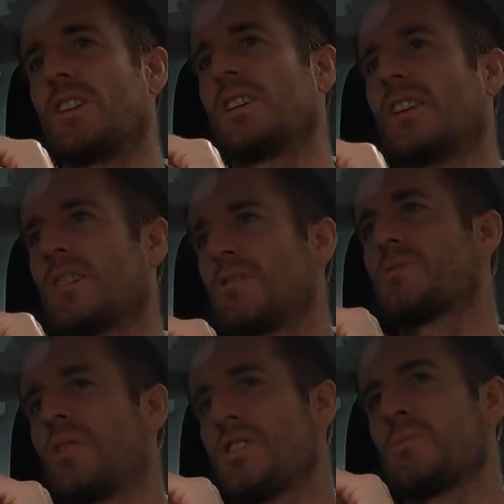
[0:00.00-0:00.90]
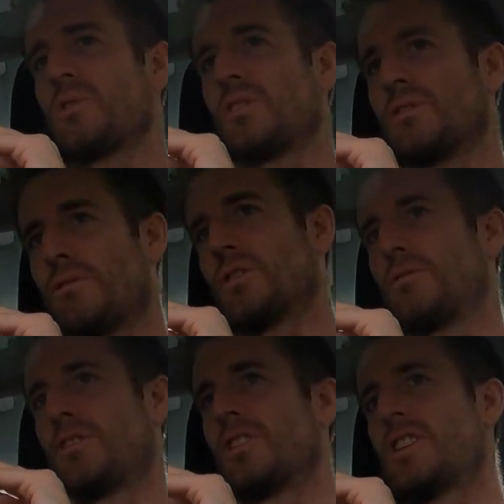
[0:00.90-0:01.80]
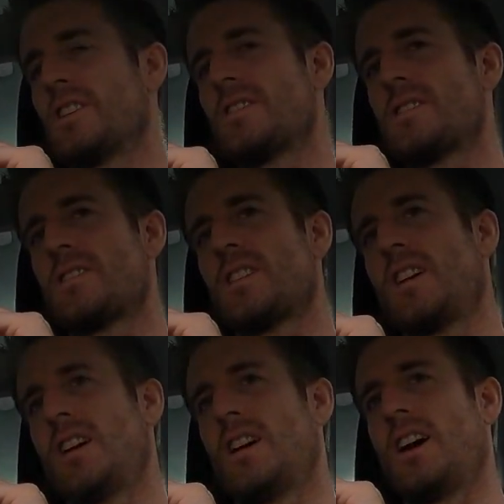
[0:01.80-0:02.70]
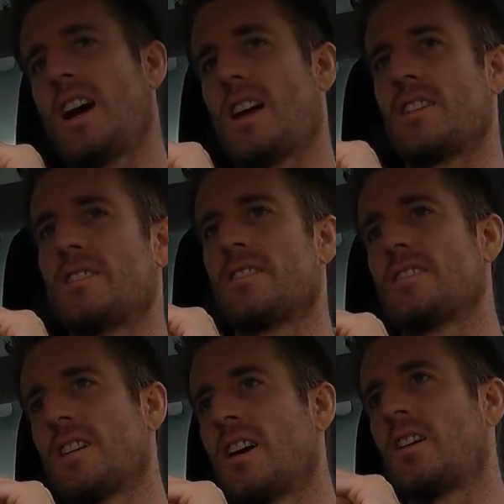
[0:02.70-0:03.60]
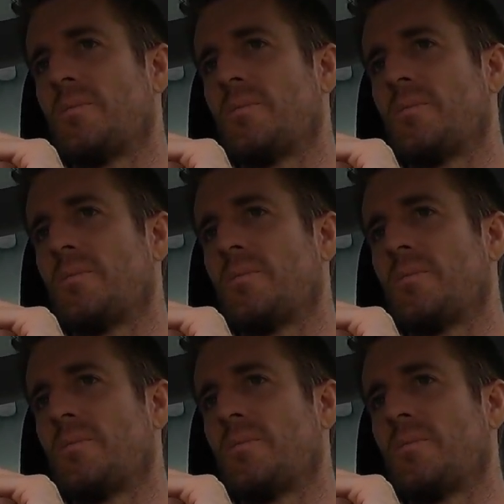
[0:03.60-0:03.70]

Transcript: really like responsible for this, and